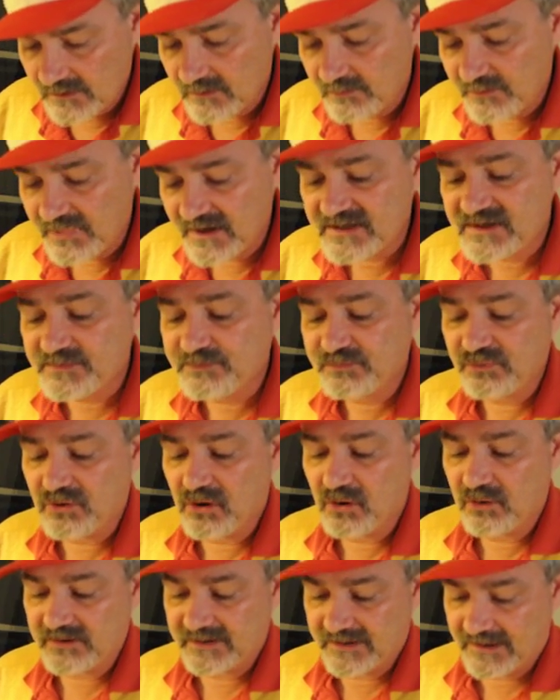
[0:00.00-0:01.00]
Bus
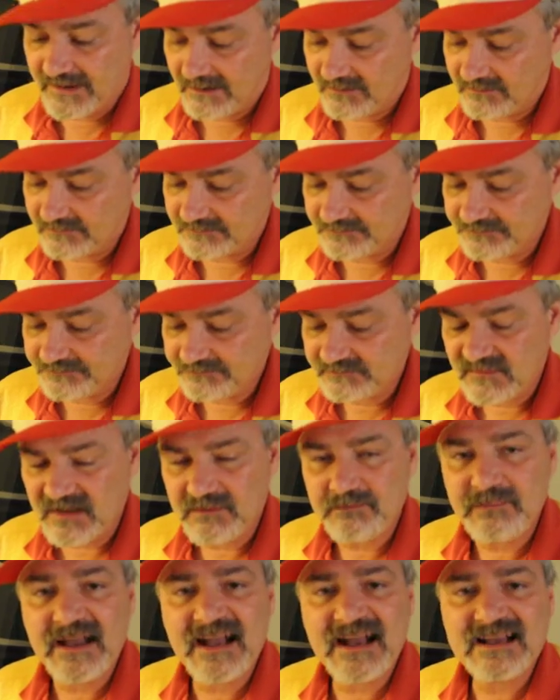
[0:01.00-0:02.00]
broke down. The
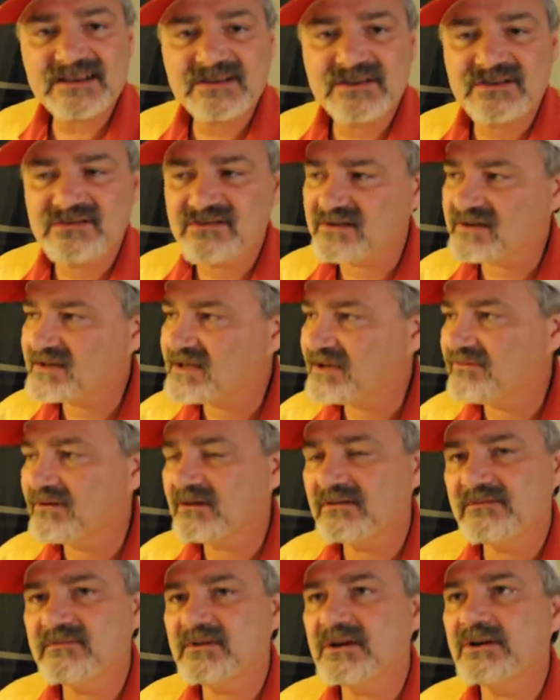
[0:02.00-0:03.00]
passengers, they
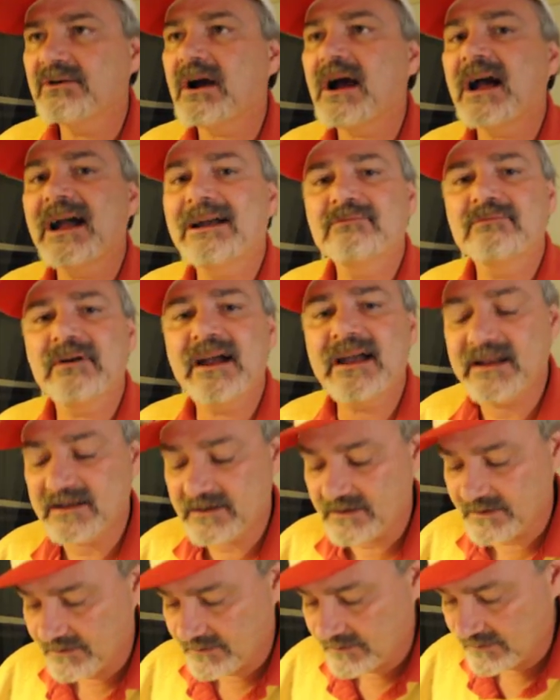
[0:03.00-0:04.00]
were
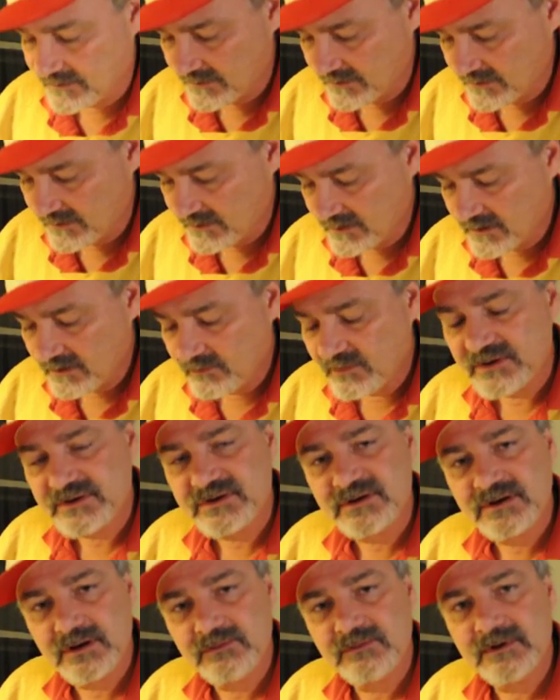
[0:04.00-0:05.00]
irate. But
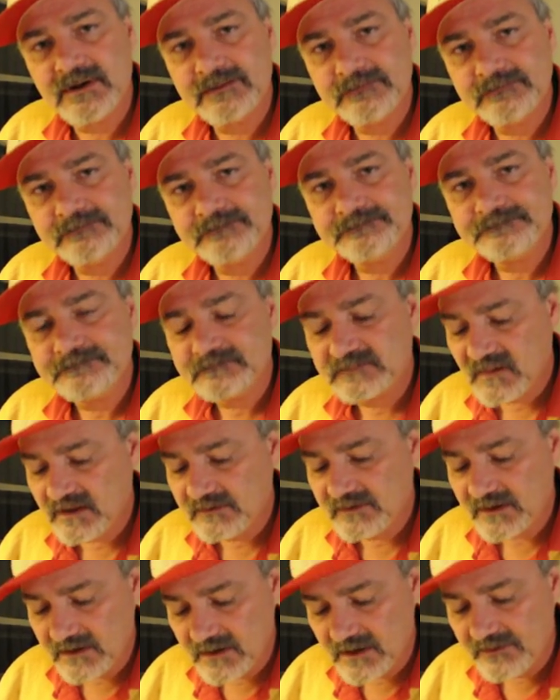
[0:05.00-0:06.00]
you know what?
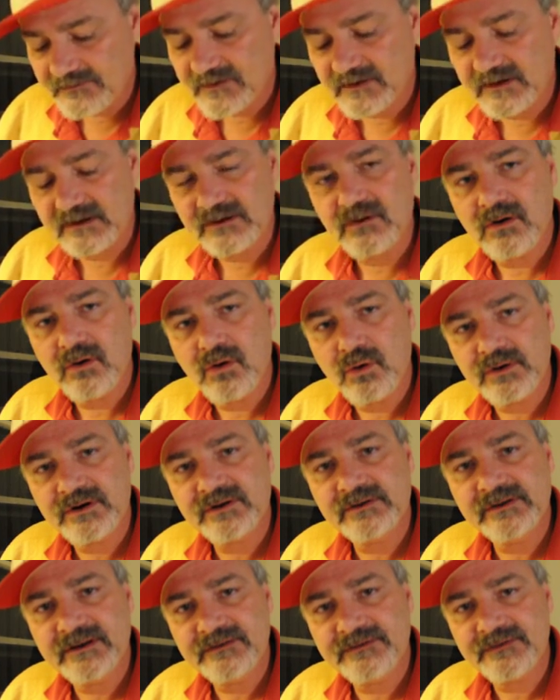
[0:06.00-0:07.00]
They left in an
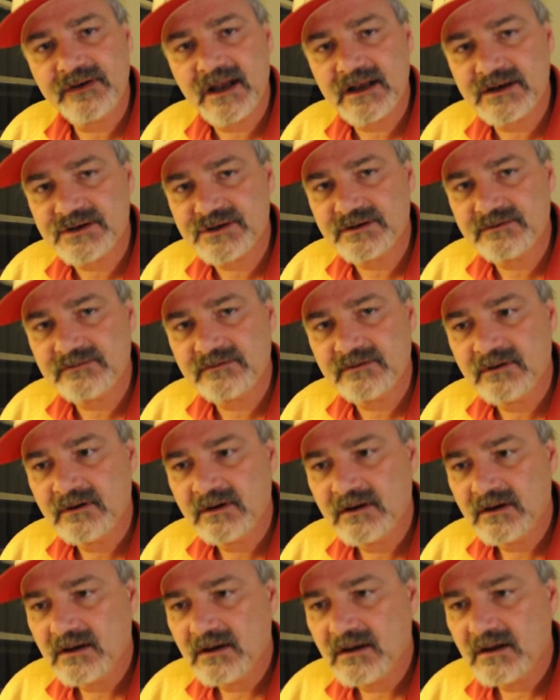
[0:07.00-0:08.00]
orderly fashion,
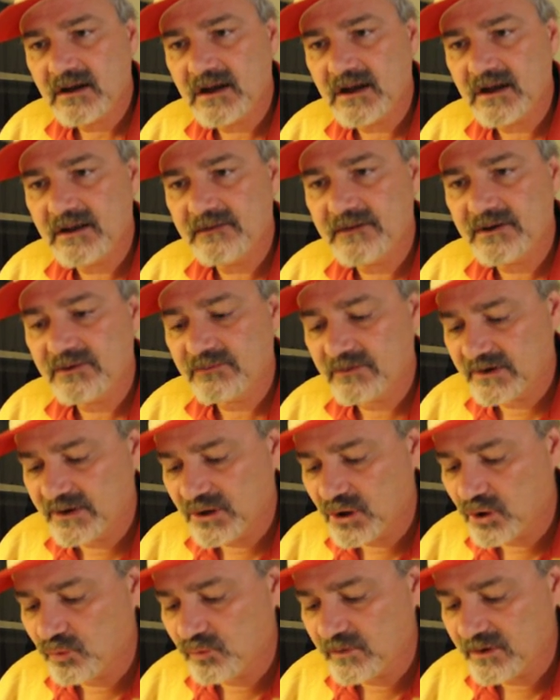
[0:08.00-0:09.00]
and there were
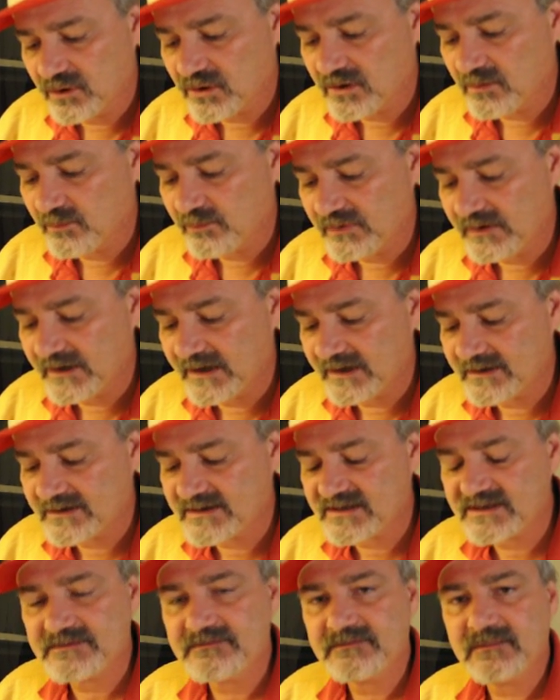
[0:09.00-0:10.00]
no real
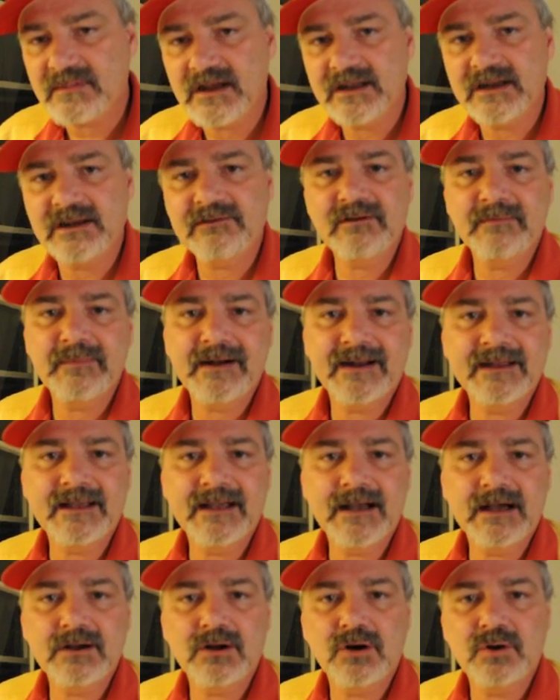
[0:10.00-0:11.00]
complaints, and everybody
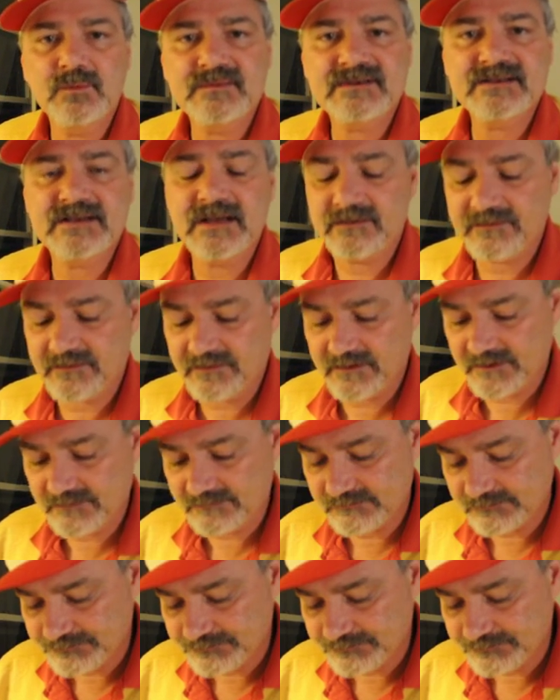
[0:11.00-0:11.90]
got home safely.